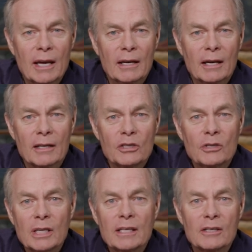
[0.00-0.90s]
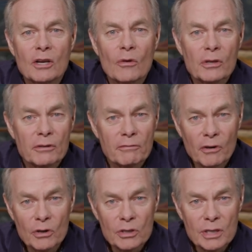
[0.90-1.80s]
uh, you need to know that the
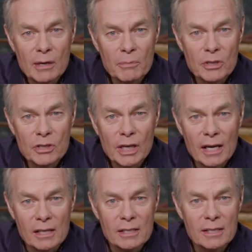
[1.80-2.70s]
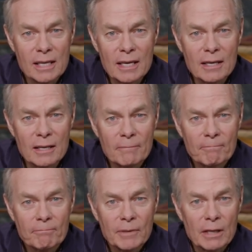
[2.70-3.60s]
first step is you got to seek.
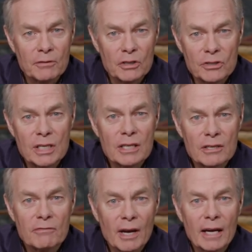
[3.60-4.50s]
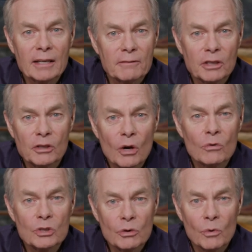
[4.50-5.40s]
If you seek, you find. If you
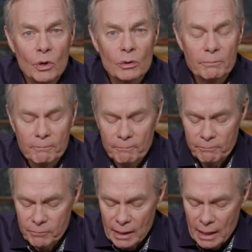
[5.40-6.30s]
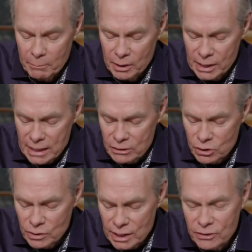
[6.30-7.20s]
don't, you won't. But then
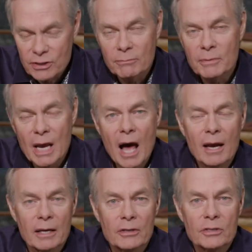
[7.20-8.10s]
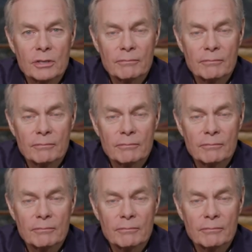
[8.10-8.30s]
you need some knowledge.